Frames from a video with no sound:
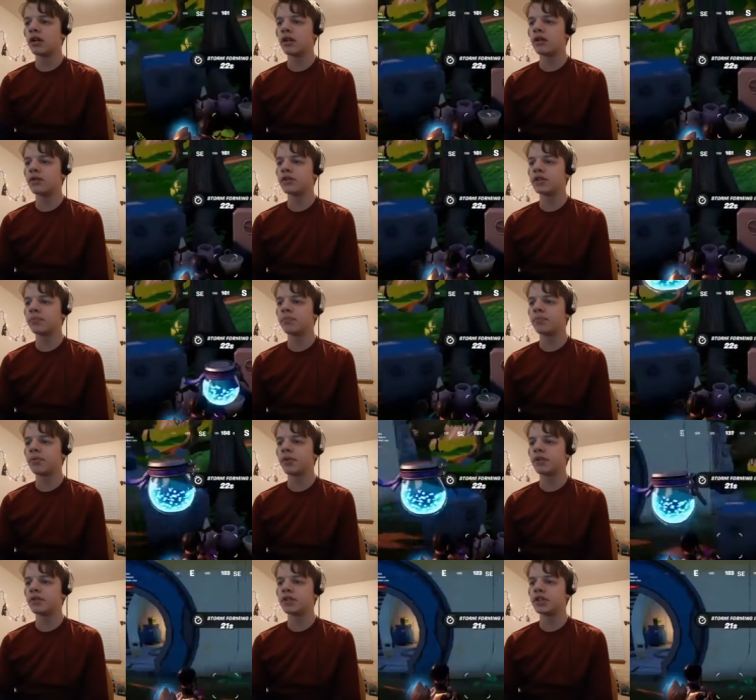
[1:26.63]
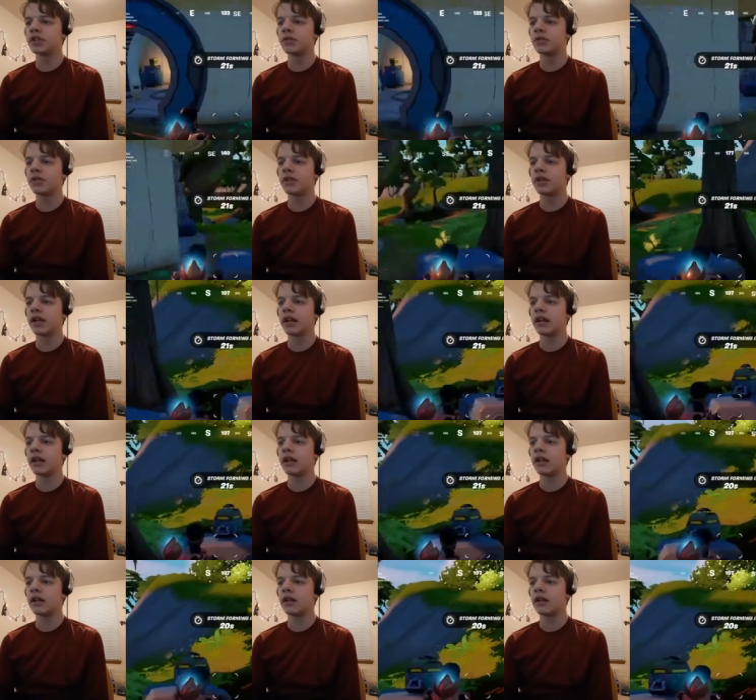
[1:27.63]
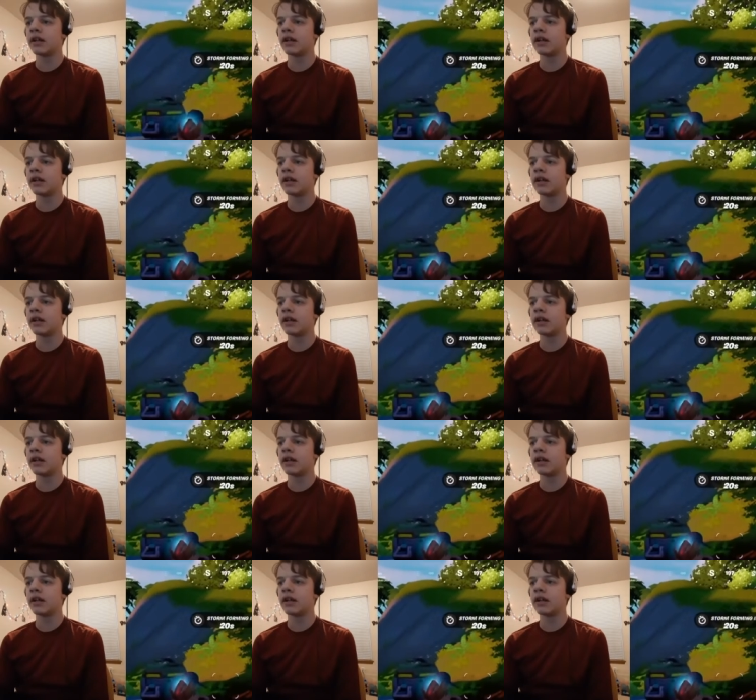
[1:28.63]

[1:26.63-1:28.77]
There's a person gliding in.